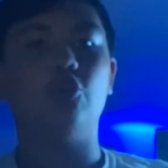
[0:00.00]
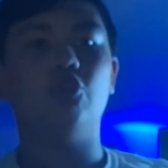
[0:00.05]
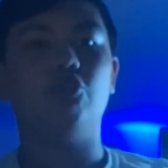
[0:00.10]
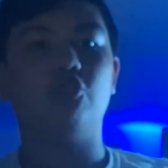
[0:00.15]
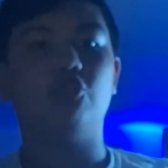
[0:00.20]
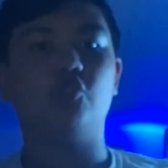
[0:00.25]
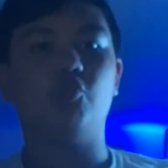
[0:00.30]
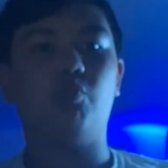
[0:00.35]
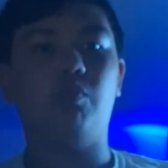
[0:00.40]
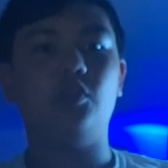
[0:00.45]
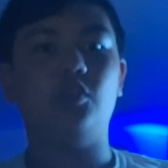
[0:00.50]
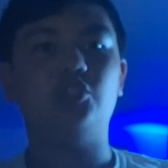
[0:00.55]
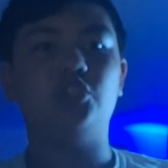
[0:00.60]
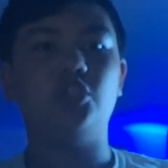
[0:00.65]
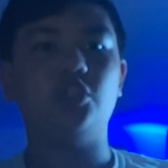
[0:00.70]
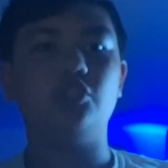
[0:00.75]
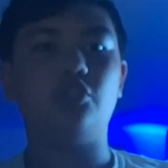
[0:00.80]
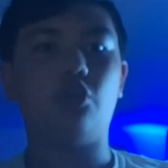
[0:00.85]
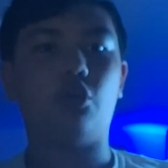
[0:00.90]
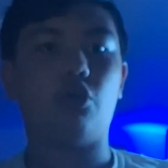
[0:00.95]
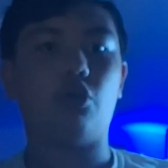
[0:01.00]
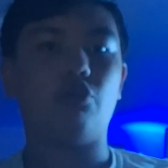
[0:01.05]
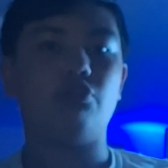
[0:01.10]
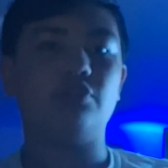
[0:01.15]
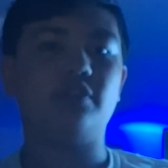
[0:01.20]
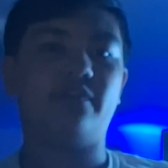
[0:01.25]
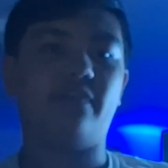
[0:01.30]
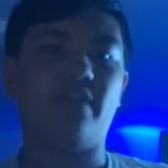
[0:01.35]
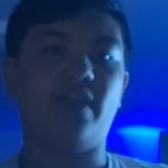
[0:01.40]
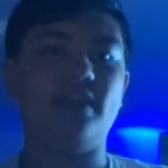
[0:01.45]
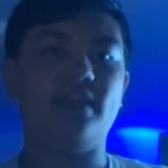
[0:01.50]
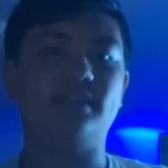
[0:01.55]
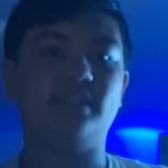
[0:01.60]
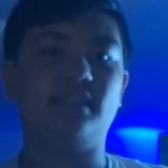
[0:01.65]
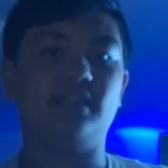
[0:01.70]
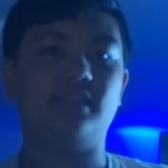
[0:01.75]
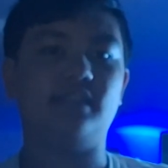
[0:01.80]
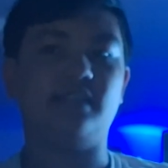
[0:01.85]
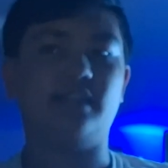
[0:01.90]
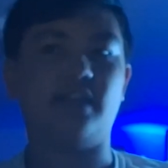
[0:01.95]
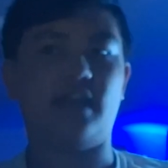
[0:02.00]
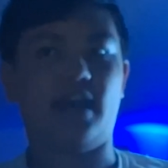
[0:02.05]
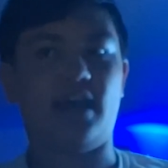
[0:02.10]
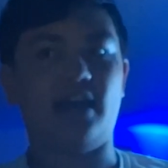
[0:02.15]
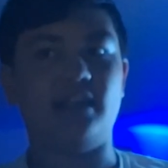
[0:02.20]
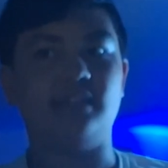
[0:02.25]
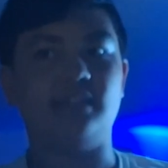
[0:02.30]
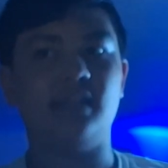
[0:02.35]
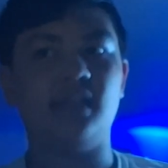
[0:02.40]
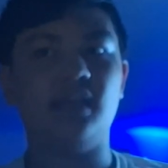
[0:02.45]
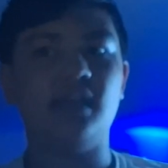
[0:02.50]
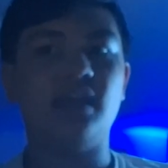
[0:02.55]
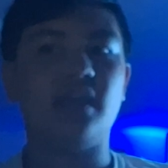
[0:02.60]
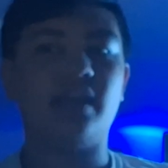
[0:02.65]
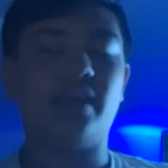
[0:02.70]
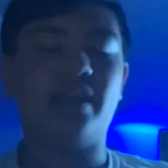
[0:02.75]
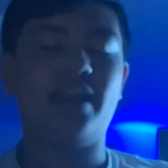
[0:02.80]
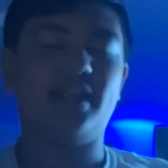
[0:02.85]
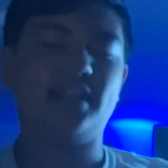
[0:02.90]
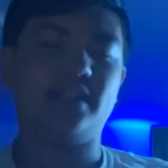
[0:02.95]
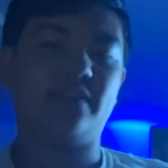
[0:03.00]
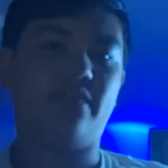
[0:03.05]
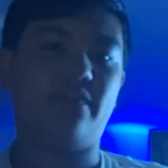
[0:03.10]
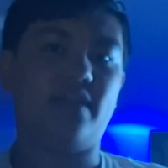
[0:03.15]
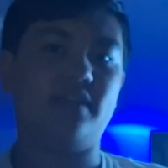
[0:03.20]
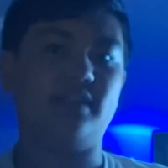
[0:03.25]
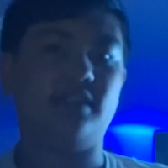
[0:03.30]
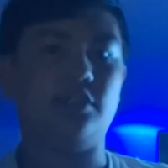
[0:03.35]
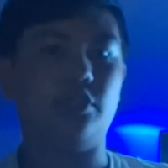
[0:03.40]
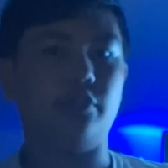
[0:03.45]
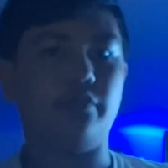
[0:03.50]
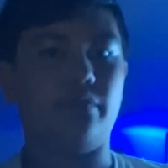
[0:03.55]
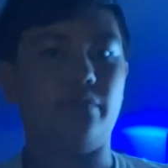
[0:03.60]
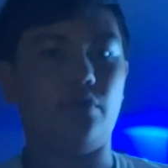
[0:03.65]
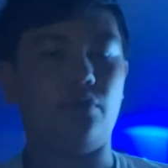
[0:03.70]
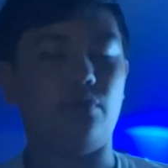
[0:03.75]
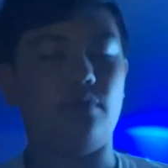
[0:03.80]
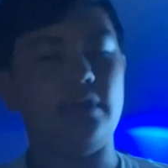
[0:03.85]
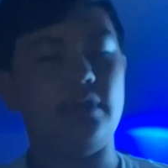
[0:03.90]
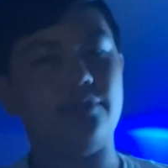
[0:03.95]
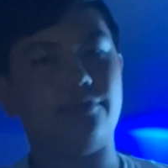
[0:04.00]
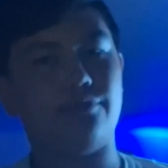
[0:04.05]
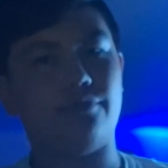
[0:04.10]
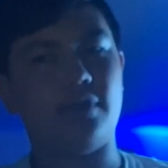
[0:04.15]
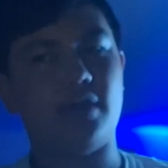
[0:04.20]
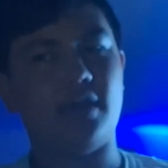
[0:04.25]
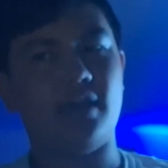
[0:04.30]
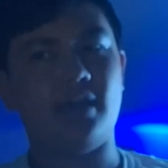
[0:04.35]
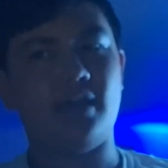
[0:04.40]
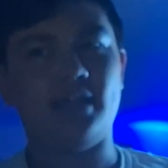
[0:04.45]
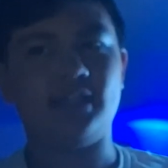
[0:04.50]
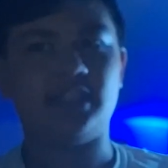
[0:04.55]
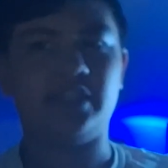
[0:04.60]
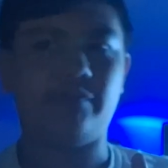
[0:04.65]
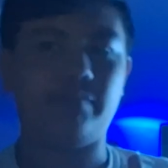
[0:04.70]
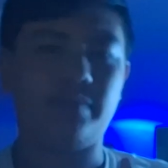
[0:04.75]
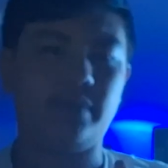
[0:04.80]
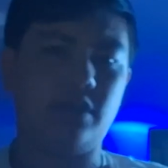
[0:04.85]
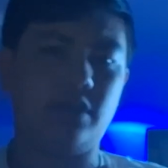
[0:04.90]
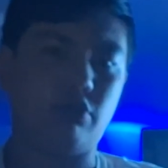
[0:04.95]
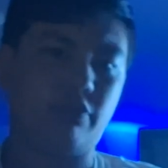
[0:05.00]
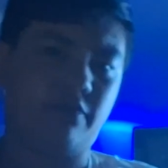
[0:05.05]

Switches are devices that connect devices over Ethernet, SFP, or